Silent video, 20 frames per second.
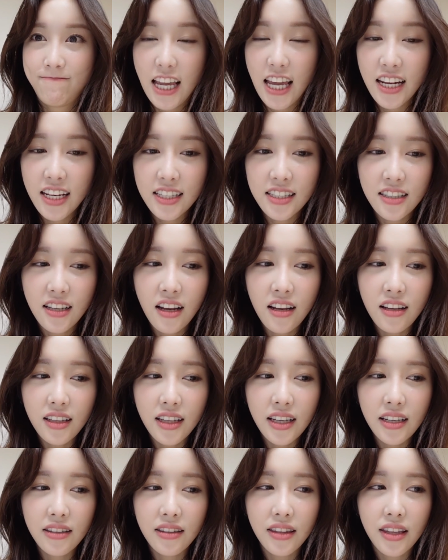And it's not
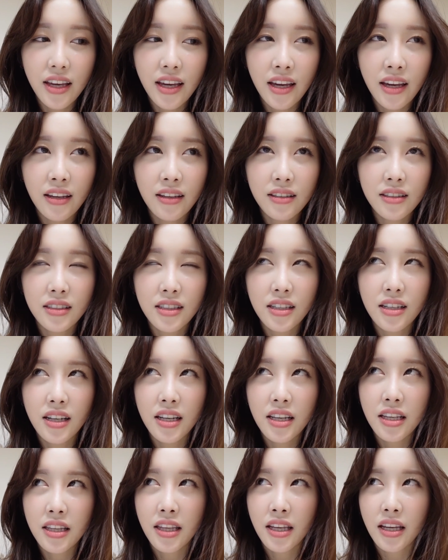like they did
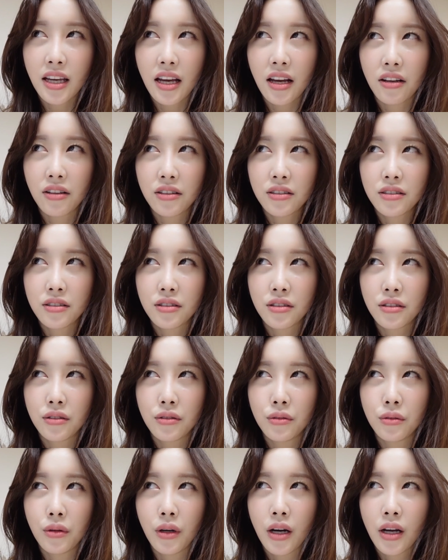anything else
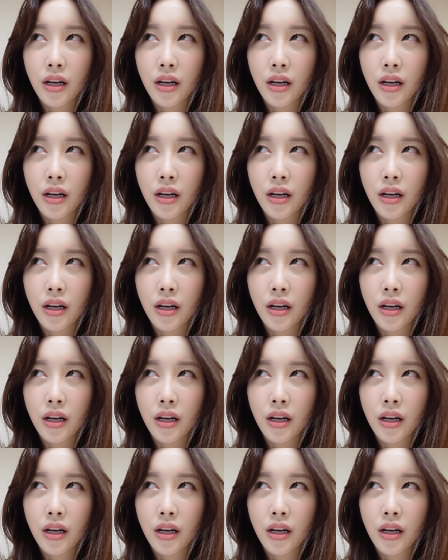to